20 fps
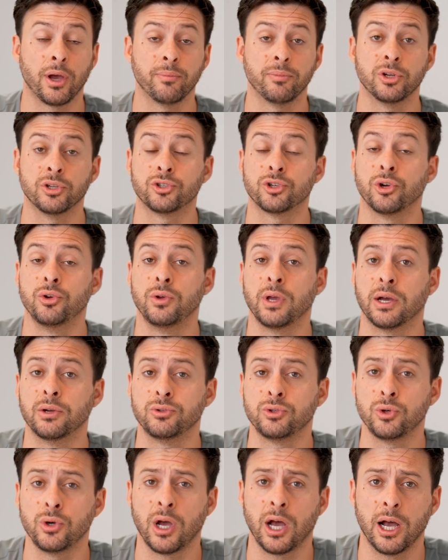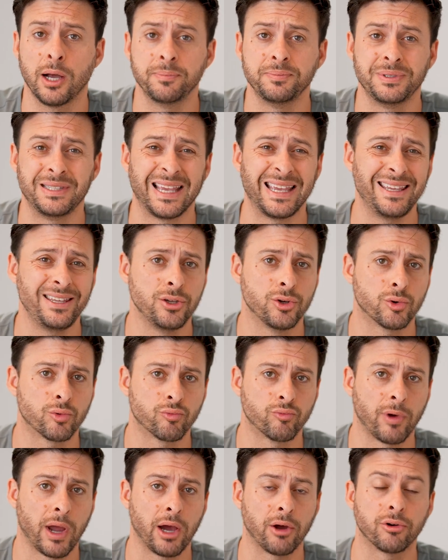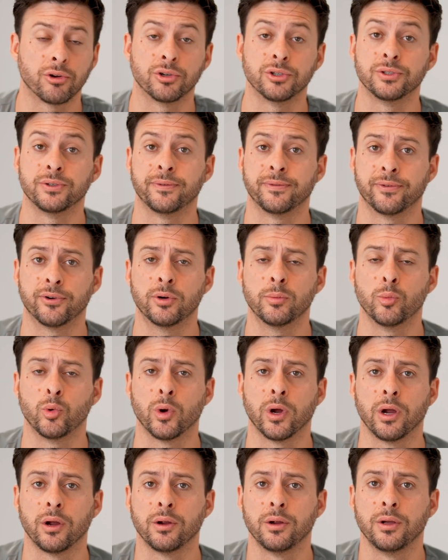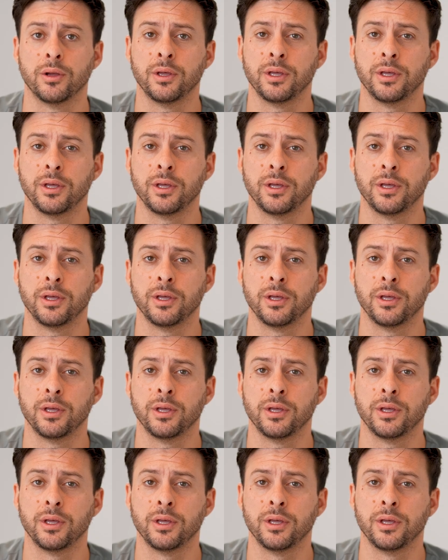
I'm gonna show you how to update your router's firmware.